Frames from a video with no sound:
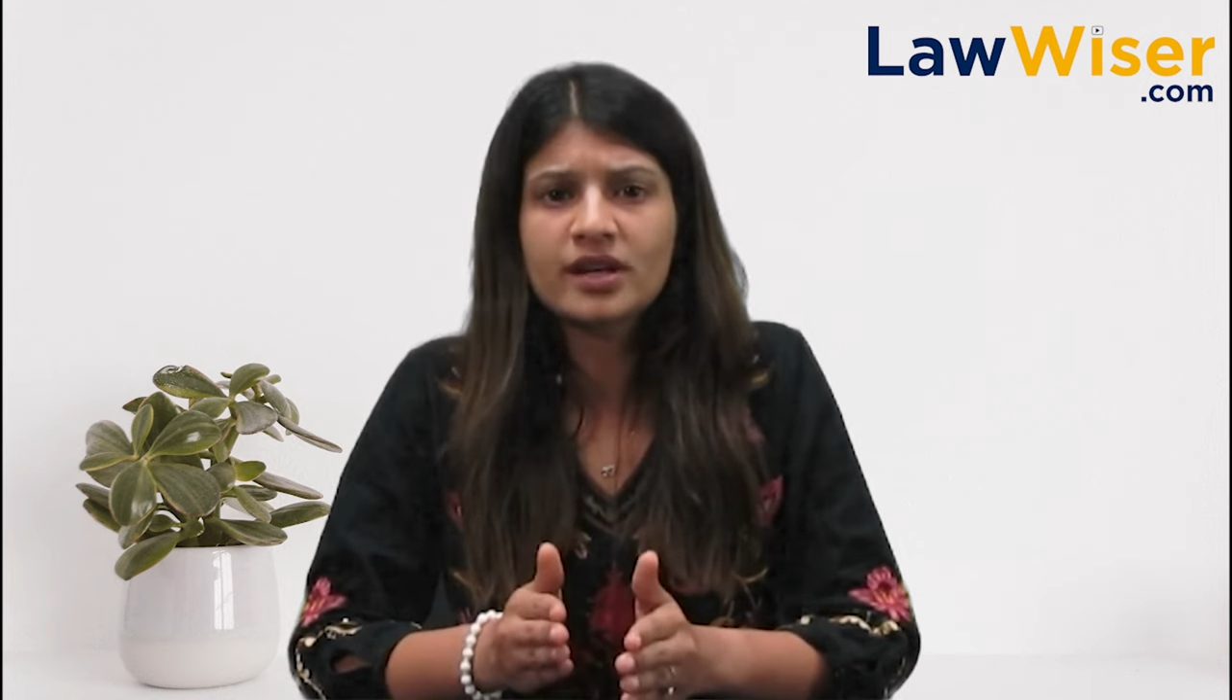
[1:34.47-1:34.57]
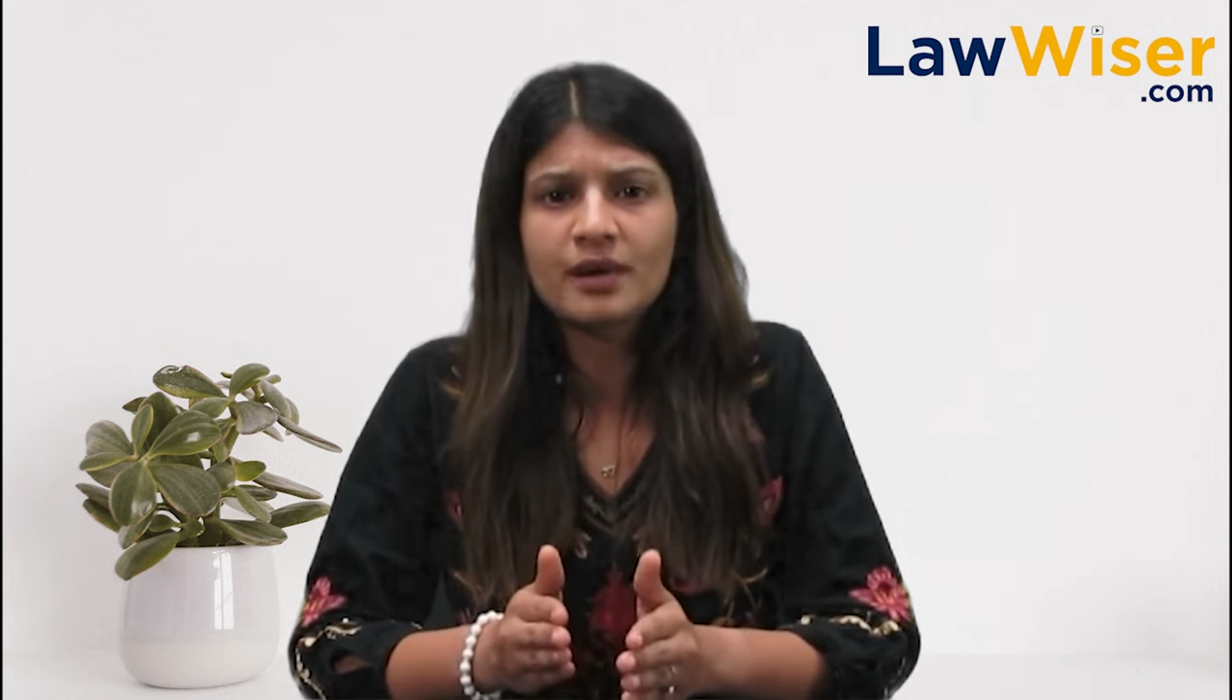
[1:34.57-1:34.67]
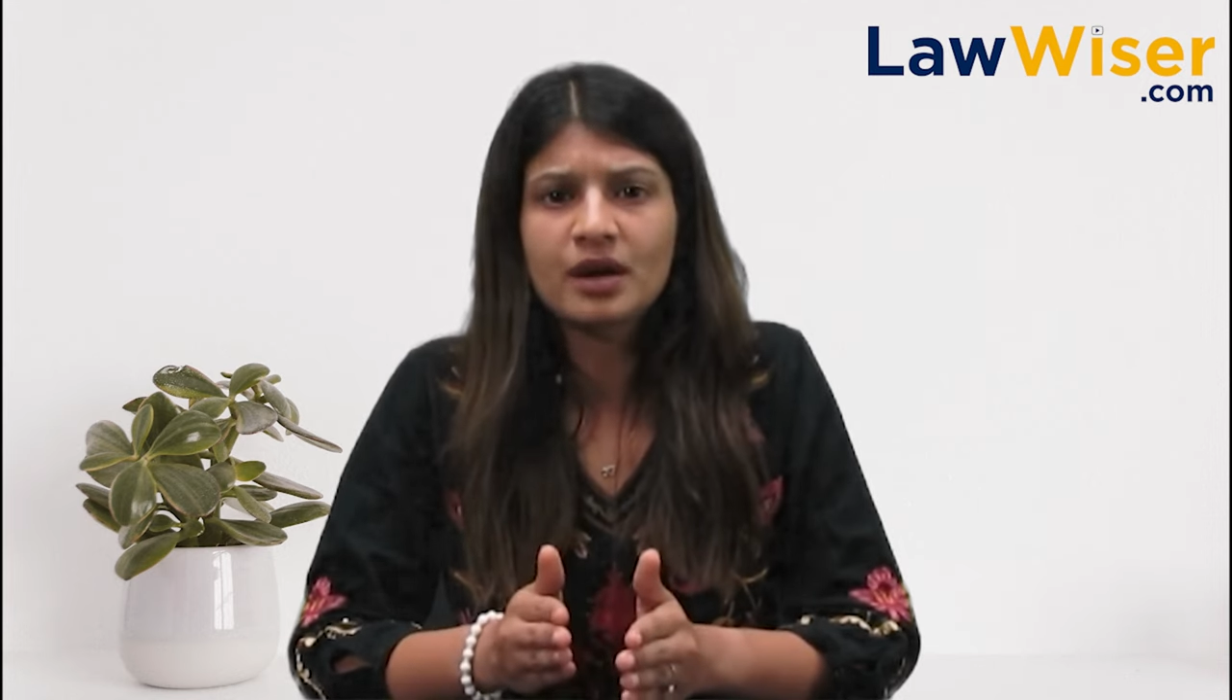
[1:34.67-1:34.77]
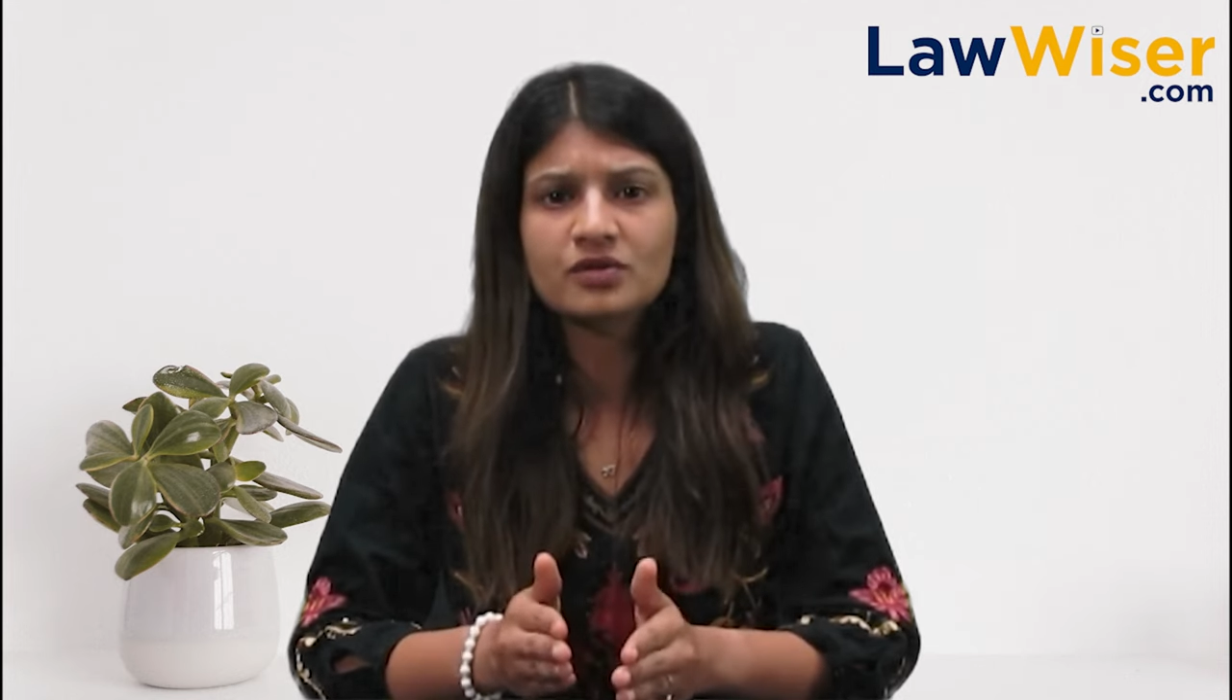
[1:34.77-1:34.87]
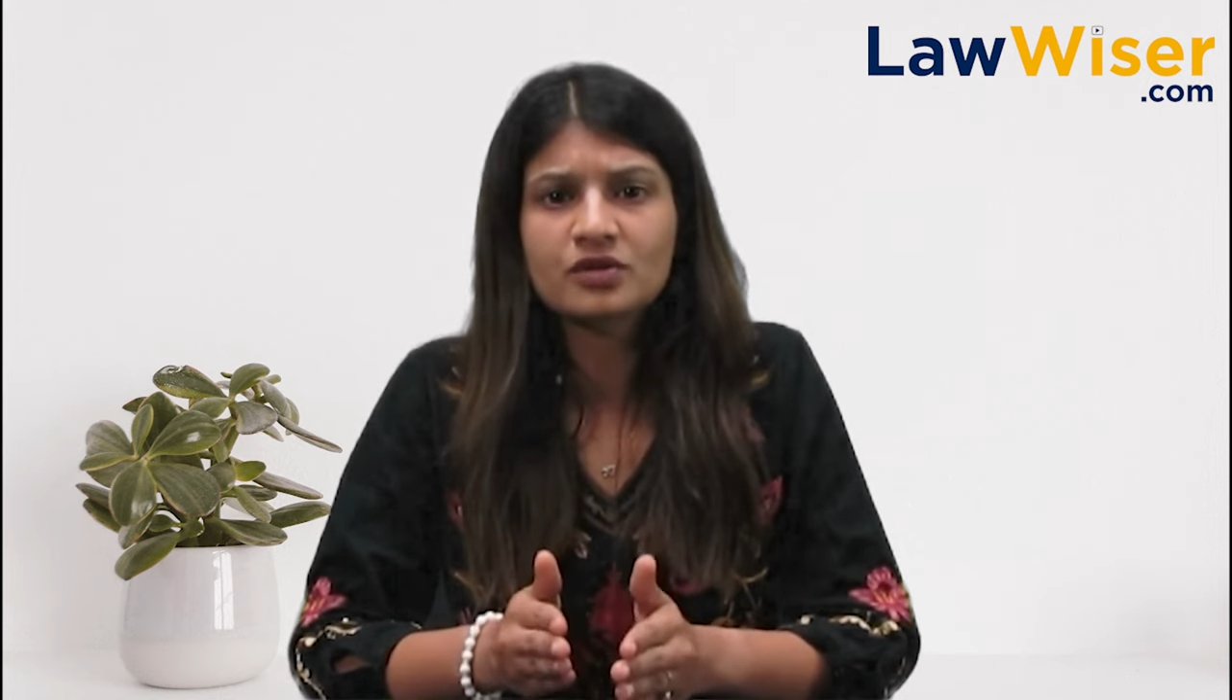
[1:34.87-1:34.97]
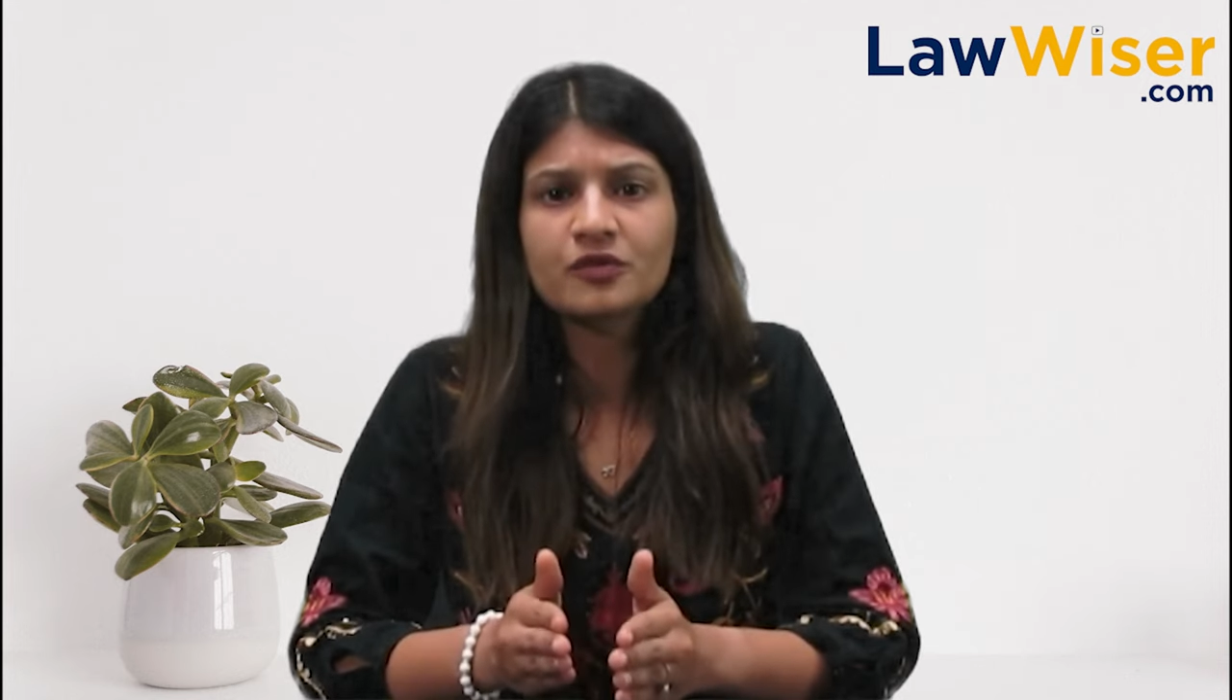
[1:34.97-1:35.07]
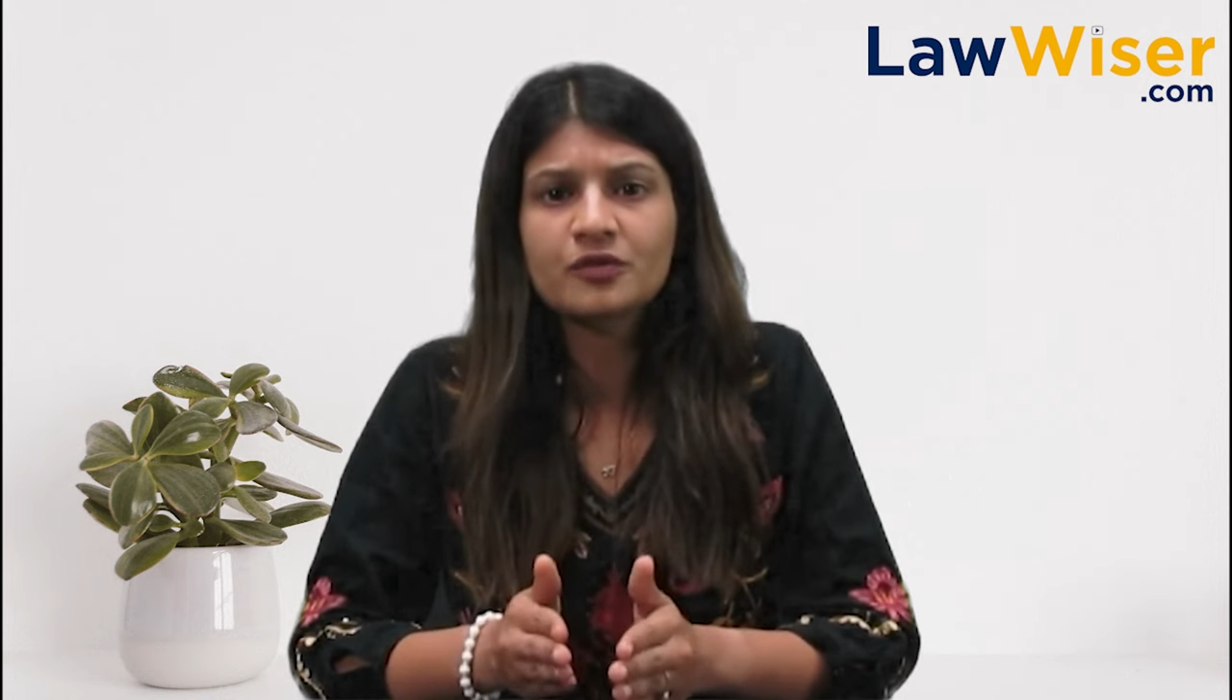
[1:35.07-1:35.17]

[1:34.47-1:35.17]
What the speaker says: amount of